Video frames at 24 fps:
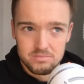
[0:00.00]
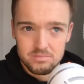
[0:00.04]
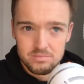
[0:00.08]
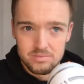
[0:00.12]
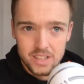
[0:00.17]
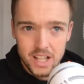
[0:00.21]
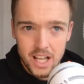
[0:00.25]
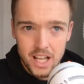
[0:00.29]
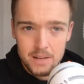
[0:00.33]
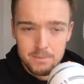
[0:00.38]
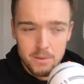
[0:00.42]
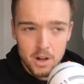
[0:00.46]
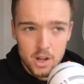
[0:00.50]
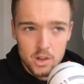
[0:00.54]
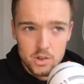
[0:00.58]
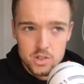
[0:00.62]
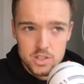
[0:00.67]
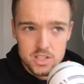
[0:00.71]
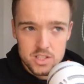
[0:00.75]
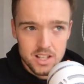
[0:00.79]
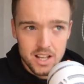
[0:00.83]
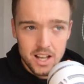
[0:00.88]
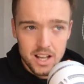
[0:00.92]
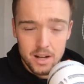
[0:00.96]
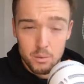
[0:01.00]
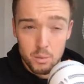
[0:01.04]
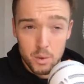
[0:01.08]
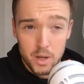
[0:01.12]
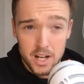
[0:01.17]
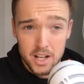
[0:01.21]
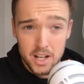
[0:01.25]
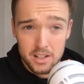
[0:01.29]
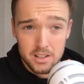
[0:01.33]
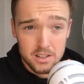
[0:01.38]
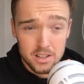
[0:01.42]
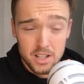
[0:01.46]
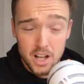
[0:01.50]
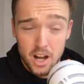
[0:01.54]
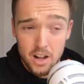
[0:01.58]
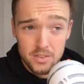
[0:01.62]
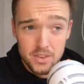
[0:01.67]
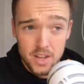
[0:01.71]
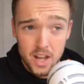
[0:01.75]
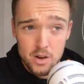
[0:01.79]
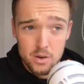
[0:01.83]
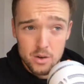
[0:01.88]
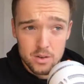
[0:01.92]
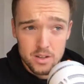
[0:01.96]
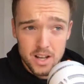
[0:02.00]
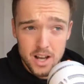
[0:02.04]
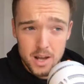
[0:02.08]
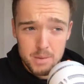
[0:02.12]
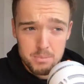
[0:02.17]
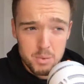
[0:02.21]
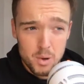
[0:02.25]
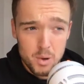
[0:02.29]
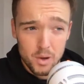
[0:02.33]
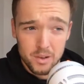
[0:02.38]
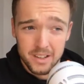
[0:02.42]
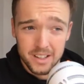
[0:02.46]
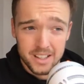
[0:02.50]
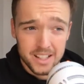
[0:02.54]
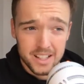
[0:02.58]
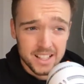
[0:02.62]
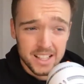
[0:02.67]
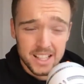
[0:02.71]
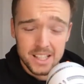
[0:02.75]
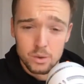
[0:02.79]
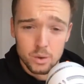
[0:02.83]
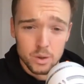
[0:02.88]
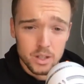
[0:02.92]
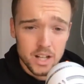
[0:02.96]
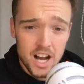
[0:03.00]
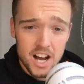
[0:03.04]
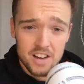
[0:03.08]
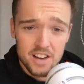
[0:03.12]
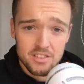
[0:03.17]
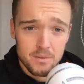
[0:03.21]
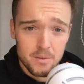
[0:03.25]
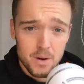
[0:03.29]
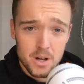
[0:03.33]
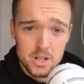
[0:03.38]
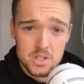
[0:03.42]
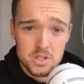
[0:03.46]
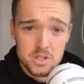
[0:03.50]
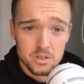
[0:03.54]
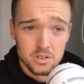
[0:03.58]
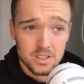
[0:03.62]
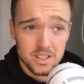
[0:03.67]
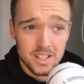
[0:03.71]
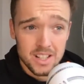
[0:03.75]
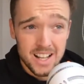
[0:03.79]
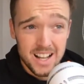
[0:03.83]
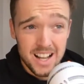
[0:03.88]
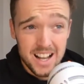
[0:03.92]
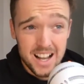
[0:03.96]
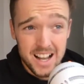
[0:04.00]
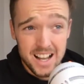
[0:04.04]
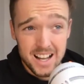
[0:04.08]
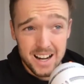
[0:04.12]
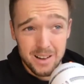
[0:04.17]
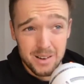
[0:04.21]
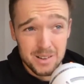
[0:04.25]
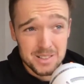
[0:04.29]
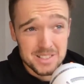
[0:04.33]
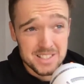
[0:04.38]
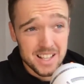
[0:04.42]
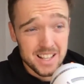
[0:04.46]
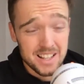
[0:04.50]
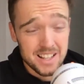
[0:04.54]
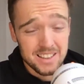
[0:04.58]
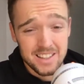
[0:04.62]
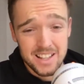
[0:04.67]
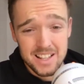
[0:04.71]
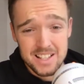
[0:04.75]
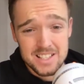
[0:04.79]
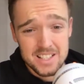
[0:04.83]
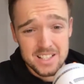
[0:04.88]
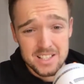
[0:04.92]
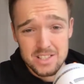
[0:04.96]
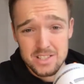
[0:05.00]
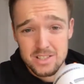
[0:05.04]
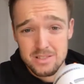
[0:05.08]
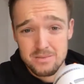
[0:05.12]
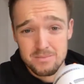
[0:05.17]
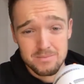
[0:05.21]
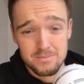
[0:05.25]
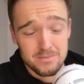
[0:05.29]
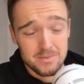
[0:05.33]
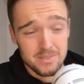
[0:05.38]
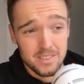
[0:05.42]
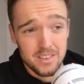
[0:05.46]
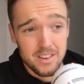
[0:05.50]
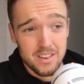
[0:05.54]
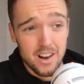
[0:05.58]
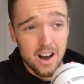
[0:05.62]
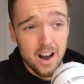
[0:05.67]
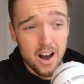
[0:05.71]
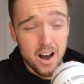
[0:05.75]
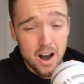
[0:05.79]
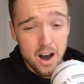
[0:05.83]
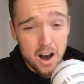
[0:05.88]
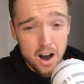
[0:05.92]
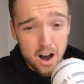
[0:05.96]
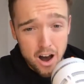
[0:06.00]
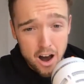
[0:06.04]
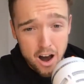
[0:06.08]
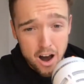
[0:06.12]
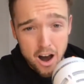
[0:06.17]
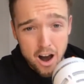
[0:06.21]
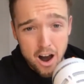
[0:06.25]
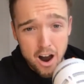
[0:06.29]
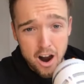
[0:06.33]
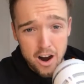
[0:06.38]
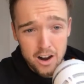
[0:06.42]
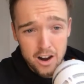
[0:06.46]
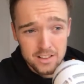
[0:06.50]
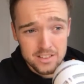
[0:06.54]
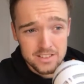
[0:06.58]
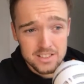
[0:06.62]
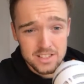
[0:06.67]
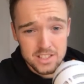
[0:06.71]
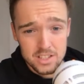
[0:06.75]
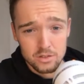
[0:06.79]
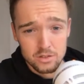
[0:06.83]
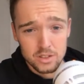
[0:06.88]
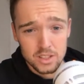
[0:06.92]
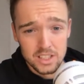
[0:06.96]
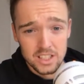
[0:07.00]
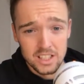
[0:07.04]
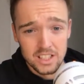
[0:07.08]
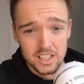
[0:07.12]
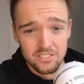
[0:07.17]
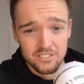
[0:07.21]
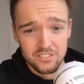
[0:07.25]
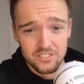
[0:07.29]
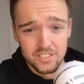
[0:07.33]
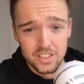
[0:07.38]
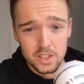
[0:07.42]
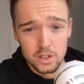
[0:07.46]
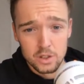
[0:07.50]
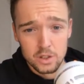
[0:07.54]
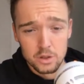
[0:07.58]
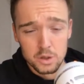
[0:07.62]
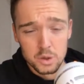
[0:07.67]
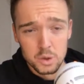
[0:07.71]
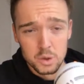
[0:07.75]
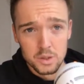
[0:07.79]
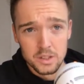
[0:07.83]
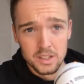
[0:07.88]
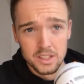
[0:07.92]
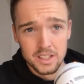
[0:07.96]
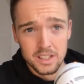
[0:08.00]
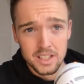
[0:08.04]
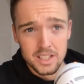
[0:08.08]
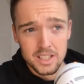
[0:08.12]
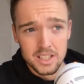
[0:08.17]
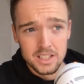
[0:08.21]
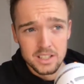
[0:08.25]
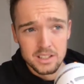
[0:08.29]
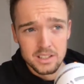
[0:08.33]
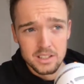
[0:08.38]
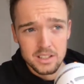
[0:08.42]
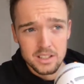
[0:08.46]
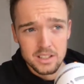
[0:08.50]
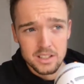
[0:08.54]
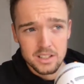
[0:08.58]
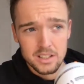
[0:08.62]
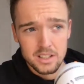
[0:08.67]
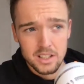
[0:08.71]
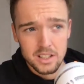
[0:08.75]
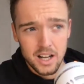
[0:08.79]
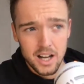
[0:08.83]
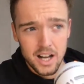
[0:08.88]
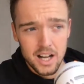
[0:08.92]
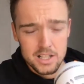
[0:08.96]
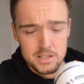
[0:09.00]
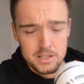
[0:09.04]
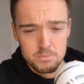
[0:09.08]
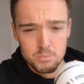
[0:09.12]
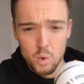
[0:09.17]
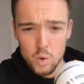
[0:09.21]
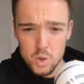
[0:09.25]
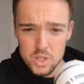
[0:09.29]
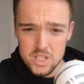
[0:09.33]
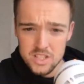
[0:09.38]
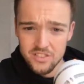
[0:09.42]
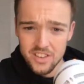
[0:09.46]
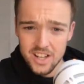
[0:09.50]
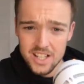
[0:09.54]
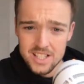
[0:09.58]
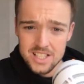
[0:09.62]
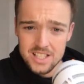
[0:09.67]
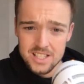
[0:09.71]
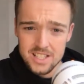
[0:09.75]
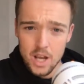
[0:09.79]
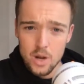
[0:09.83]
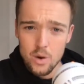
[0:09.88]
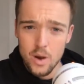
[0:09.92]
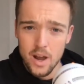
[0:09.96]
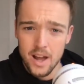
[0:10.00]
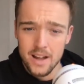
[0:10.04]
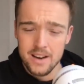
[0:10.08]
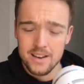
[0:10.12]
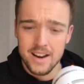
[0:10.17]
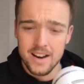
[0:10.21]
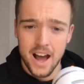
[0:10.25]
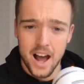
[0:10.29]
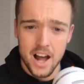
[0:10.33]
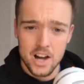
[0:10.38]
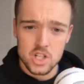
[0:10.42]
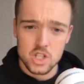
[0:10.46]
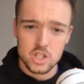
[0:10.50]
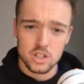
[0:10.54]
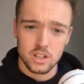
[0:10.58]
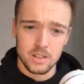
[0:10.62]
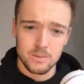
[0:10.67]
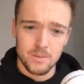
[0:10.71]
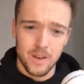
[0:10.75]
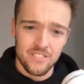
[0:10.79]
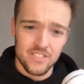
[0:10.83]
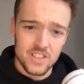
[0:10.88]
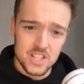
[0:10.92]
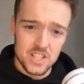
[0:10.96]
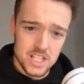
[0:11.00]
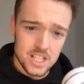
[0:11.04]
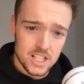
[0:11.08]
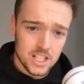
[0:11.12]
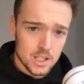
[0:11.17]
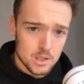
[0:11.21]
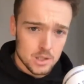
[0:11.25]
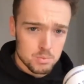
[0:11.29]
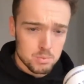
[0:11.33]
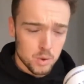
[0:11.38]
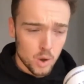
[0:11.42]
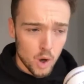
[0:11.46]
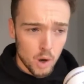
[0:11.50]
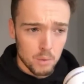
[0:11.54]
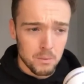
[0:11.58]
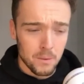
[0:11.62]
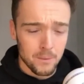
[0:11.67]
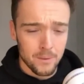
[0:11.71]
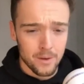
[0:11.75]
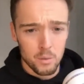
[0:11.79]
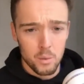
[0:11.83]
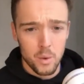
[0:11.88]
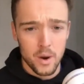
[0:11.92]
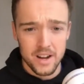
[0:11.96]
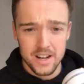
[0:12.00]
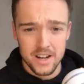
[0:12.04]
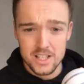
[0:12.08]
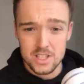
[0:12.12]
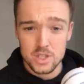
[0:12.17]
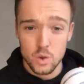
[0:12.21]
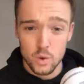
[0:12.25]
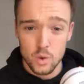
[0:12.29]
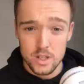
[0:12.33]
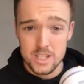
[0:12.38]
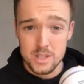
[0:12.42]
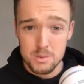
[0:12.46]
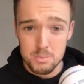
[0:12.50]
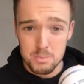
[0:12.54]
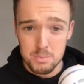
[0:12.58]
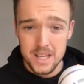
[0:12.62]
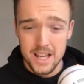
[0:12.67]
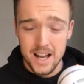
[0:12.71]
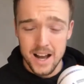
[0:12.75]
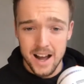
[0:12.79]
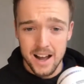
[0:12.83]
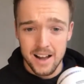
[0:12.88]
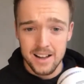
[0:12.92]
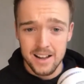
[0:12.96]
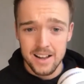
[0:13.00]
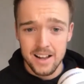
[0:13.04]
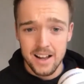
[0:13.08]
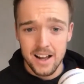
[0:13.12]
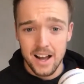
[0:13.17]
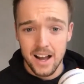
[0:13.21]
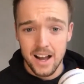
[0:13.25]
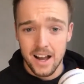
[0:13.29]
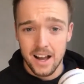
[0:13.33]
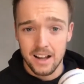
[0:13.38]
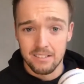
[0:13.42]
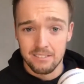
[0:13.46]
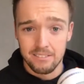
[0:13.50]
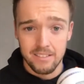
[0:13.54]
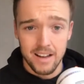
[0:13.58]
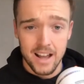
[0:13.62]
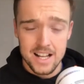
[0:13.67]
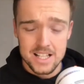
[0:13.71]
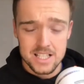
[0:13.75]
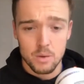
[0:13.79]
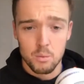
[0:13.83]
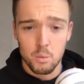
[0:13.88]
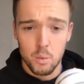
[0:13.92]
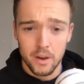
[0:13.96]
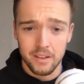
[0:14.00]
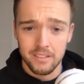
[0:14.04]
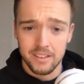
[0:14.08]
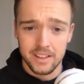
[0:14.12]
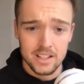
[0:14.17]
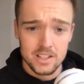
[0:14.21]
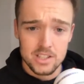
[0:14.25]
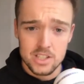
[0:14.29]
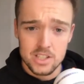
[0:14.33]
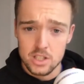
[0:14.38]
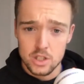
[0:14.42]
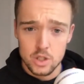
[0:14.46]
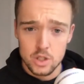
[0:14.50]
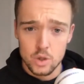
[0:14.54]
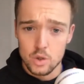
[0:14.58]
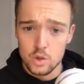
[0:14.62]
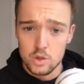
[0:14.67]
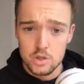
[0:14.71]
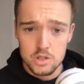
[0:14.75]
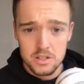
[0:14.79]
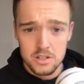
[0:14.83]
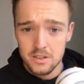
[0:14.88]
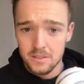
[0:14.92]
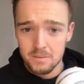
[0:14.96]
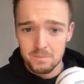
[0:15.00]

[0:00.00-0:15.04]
9 months. And when I cut down, I put on like 1.5 kilos of muscle. And I was like, this is hard to really feel as motivated now. And naturally my physique is probably where it's going to be at unless I'm willing to use